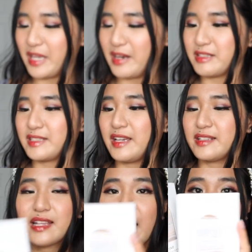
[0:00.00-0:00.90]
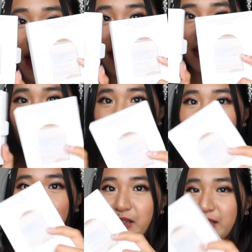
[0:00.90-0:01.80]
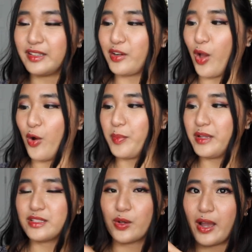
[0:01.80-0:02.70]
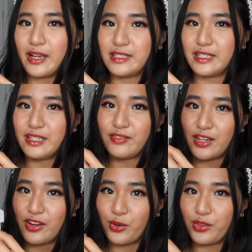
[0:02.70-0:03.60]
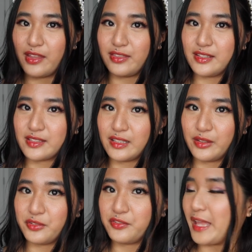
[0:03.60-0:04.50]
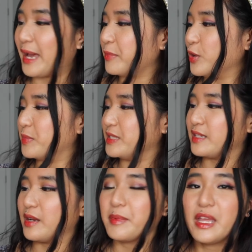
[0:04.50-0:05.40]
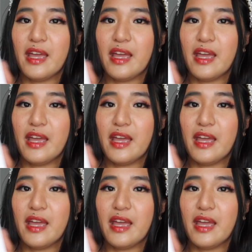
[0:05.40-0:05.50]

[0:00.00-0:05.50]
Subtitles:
care sets, and this one came a little open, so I didn't even know that this little flap opens up,